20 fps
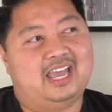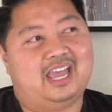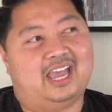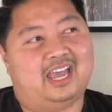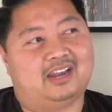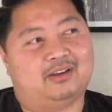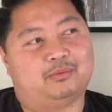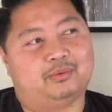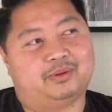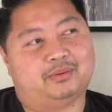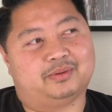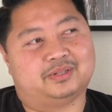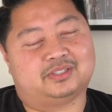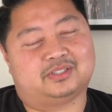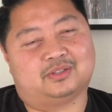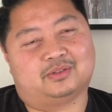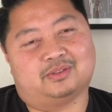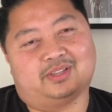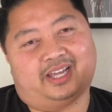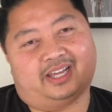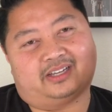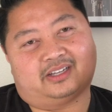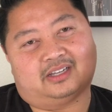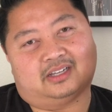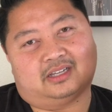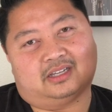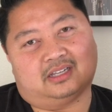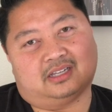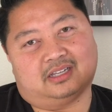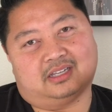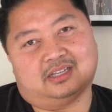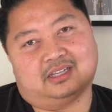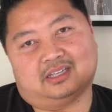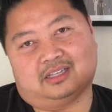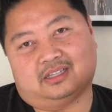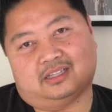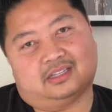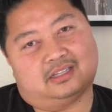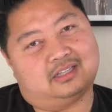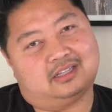and we would do like
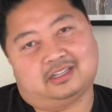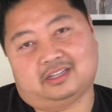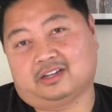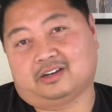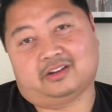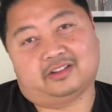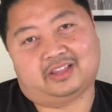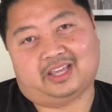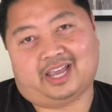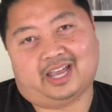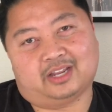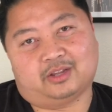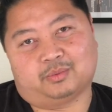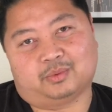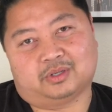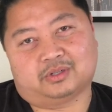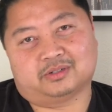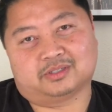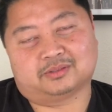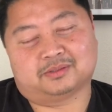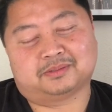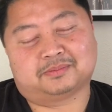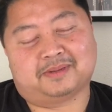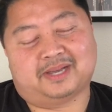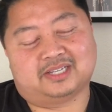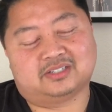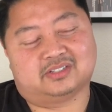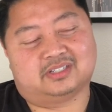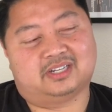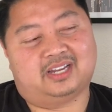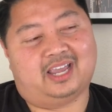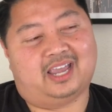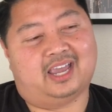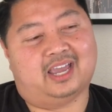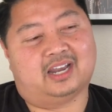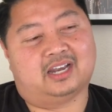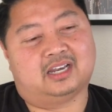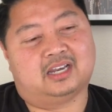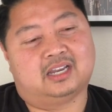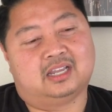a the you know, the annual Christmas pageant,
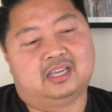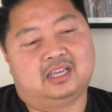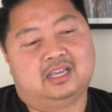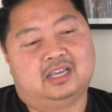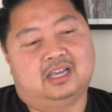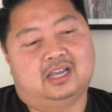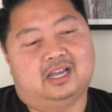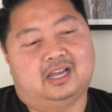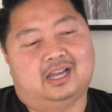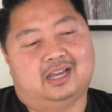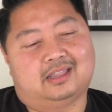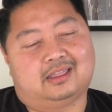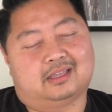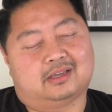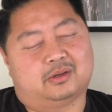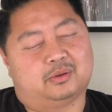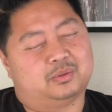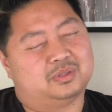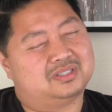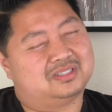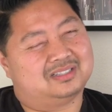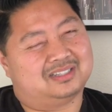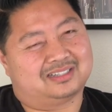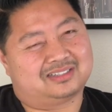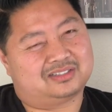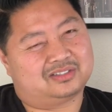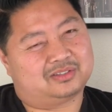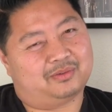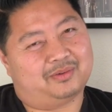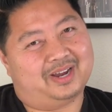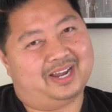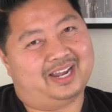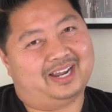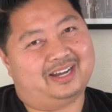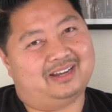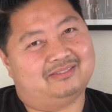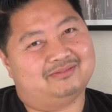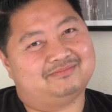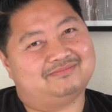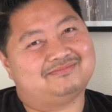and I think it was sixth
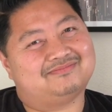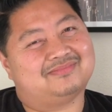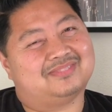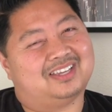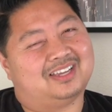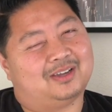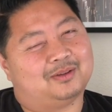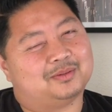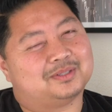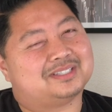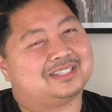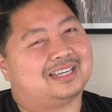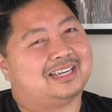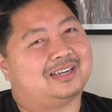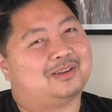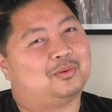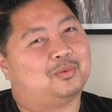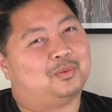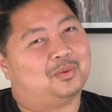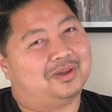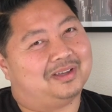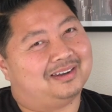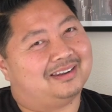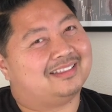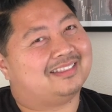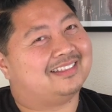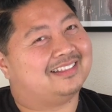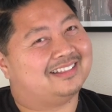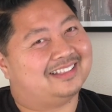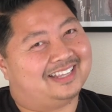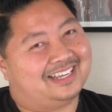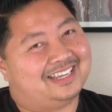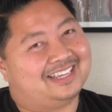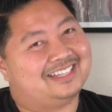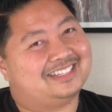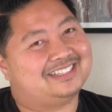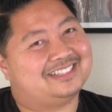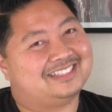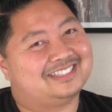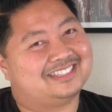grade. I was like one of the
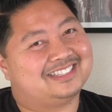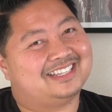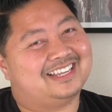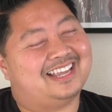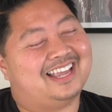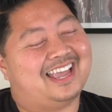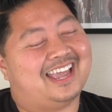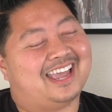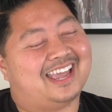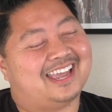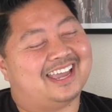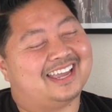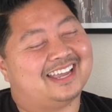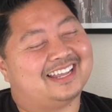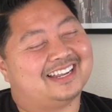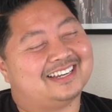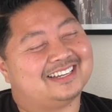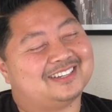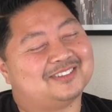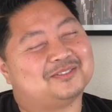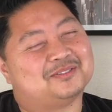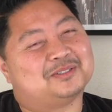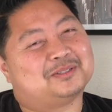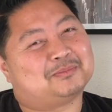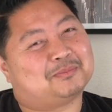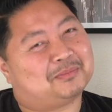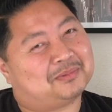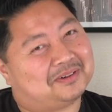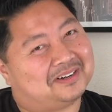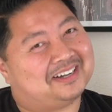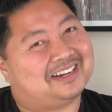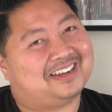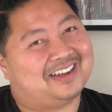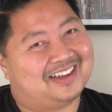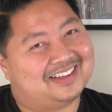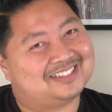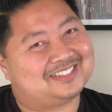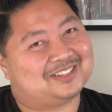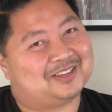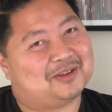leads, and it was pretty
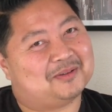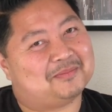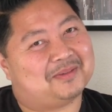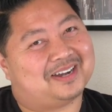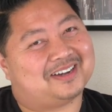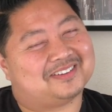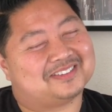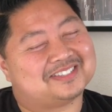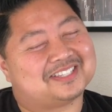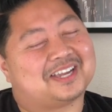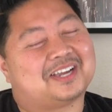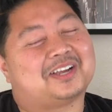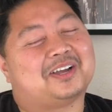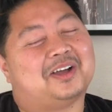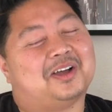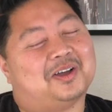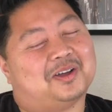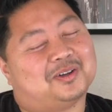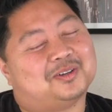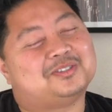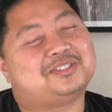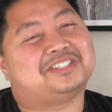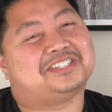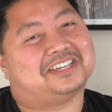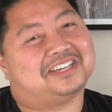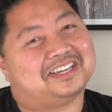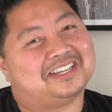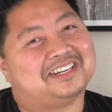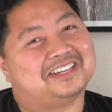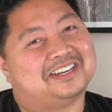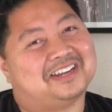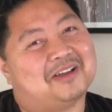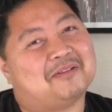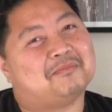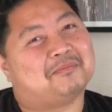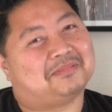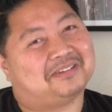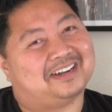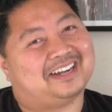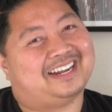awesome. And I was like, oh shit, I'm
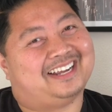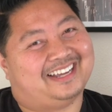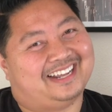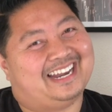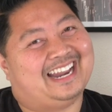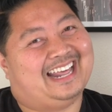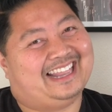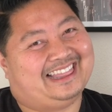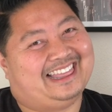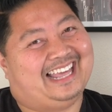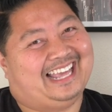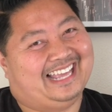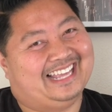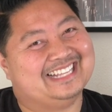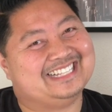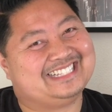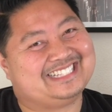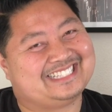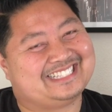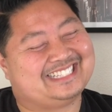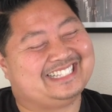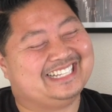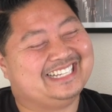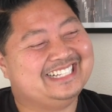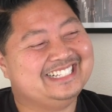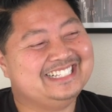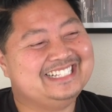pretty good at this.